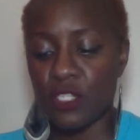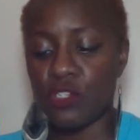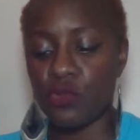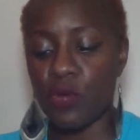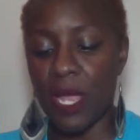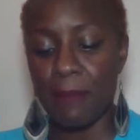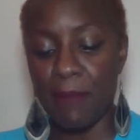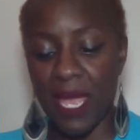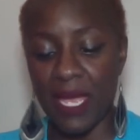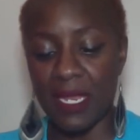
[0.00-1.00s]
To a
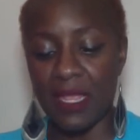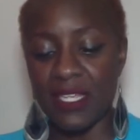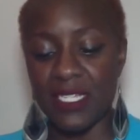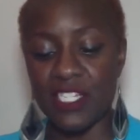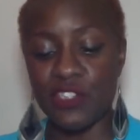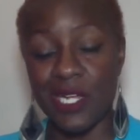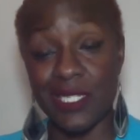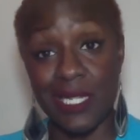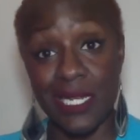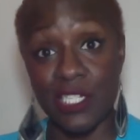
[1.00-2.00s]
man, this
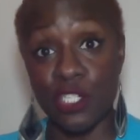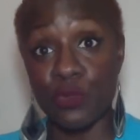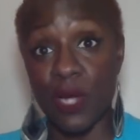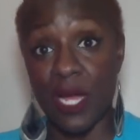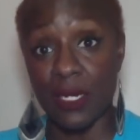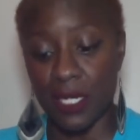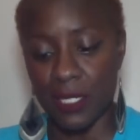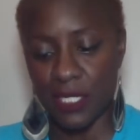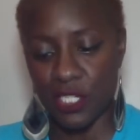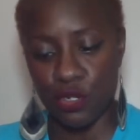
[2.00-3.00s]
translates to
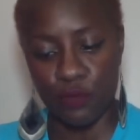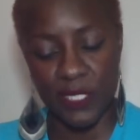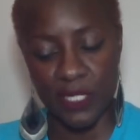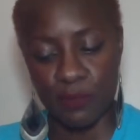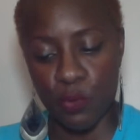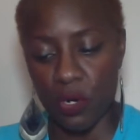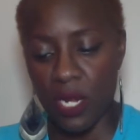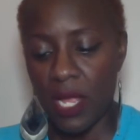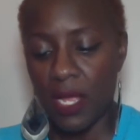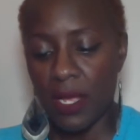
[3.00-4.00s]
unconditional support.
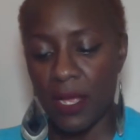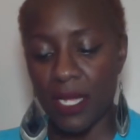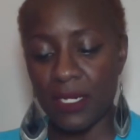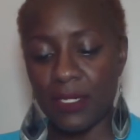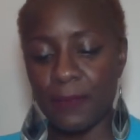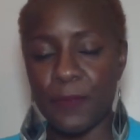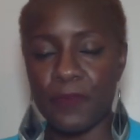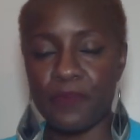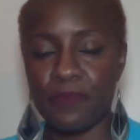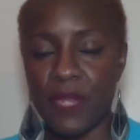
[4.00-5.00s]
Un-
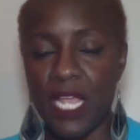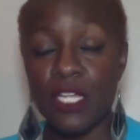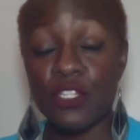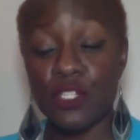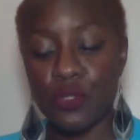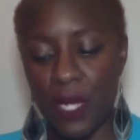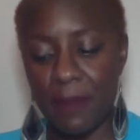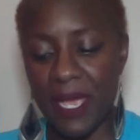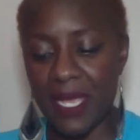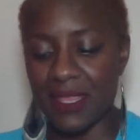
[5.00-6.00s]
to a
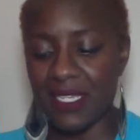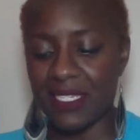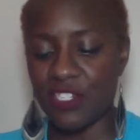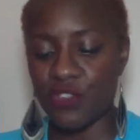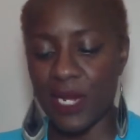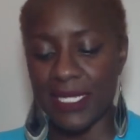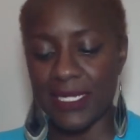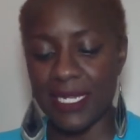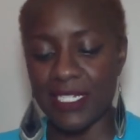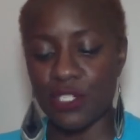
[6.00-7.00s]
man, this
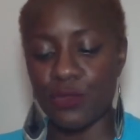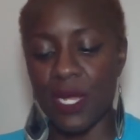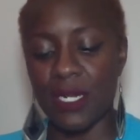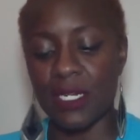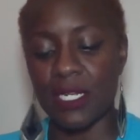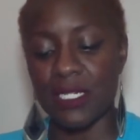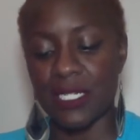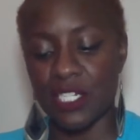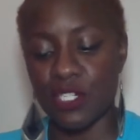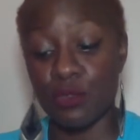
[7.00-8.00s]
translates to
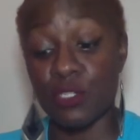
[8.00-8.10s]
unconditional